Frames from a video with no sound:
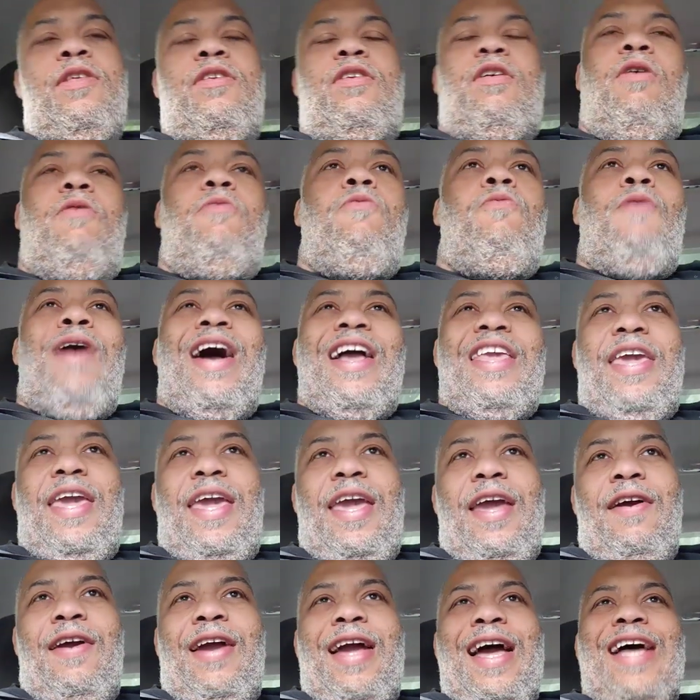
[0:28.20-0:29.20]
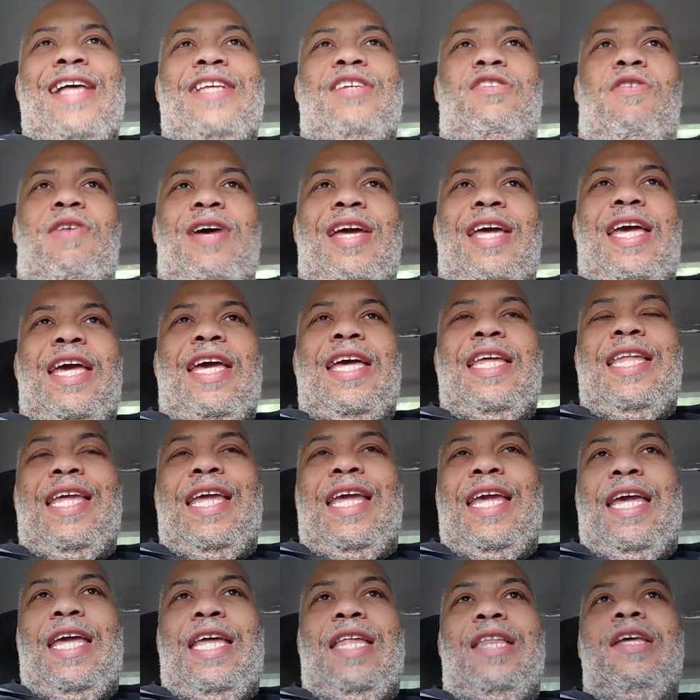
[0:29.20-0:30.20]
So while you're here, guys, go ahead
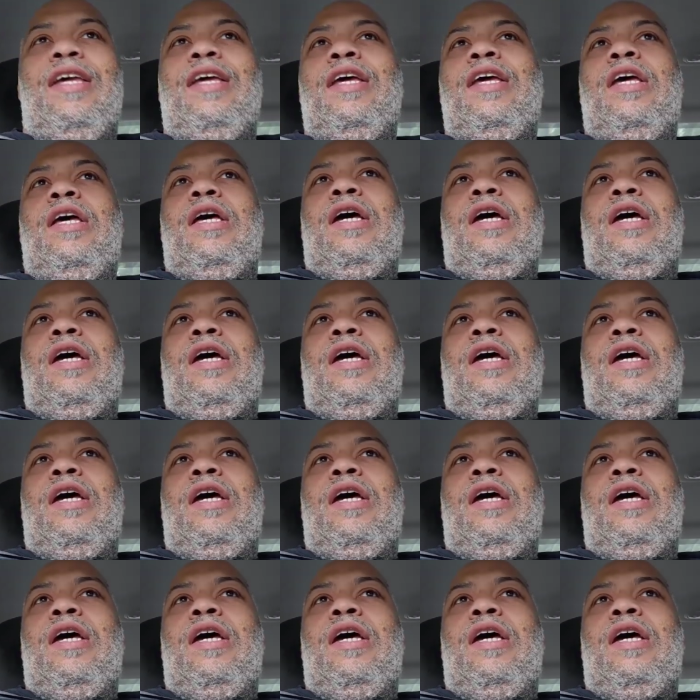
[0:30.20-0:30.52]
and